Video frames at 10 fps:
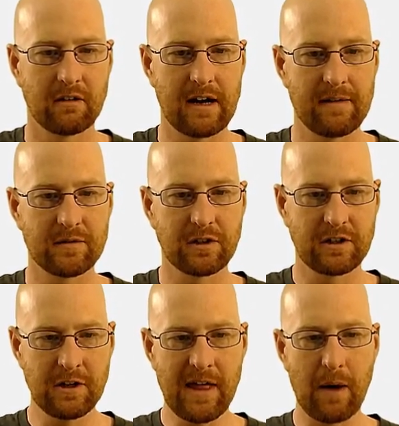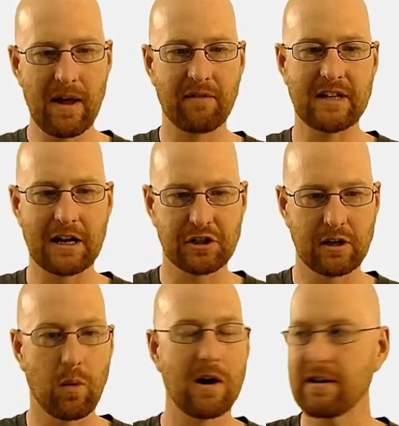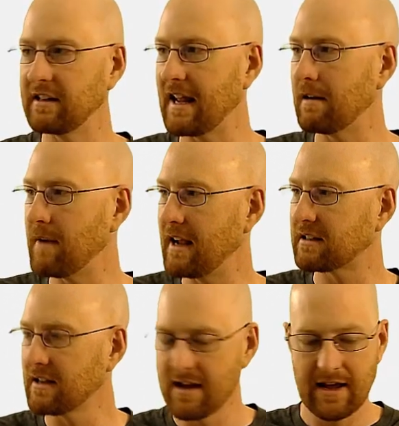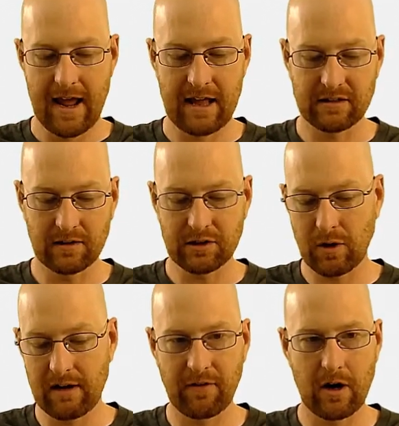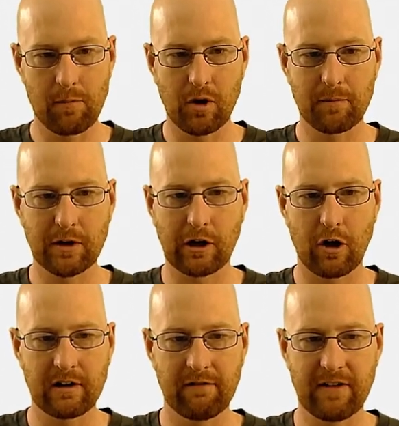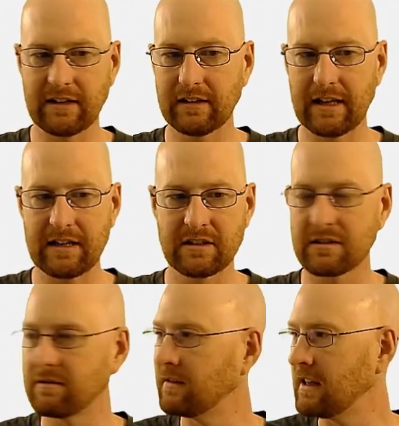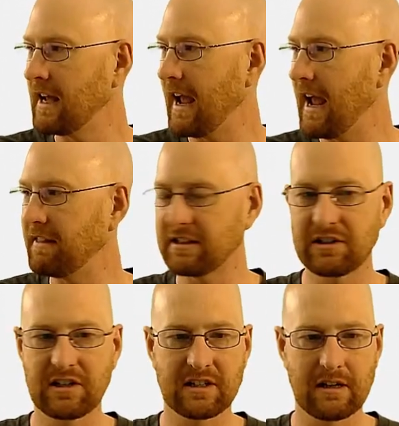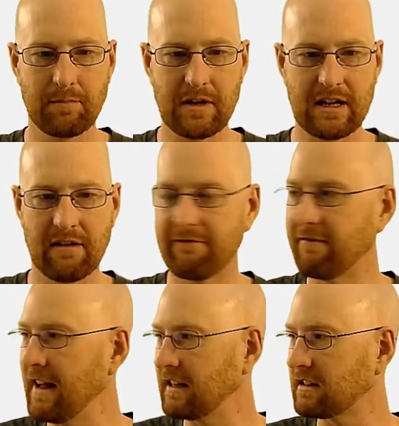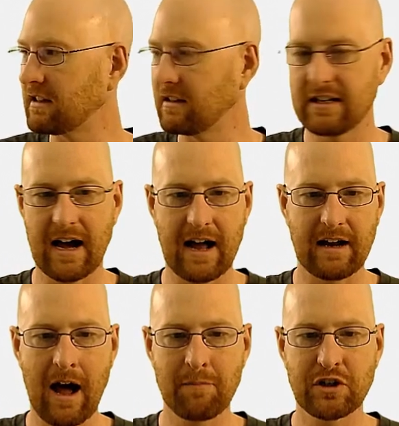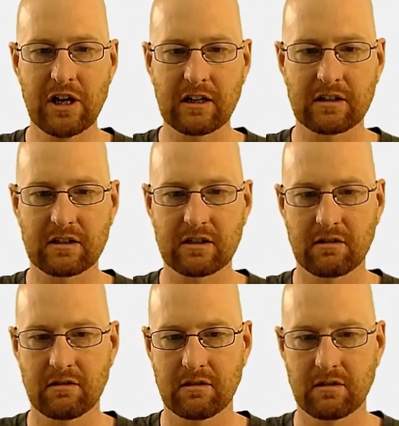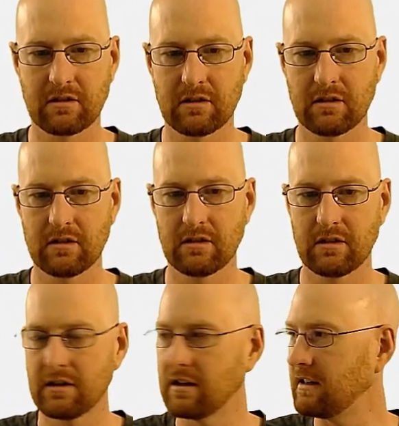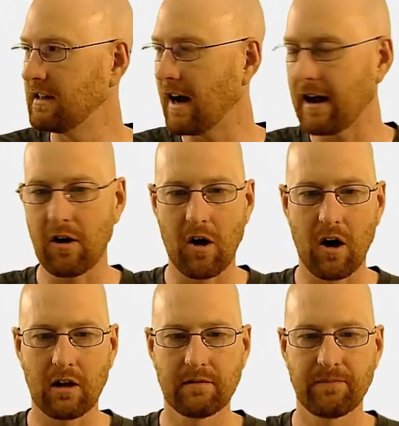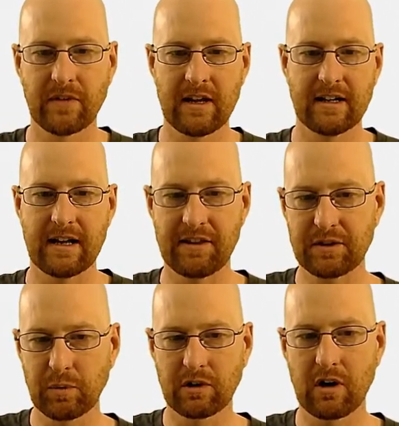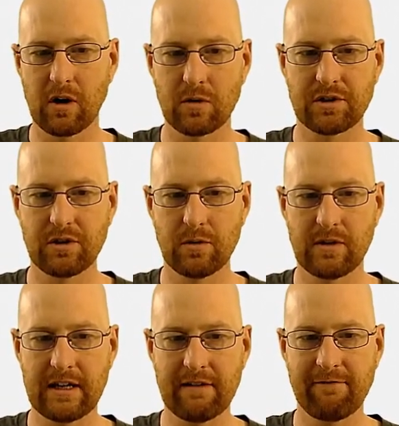right? So to do that, we have to actually query the database. And so let's create a variable. I'm going to call it event list. And this is just going to be event.objects.all. Now this will go to the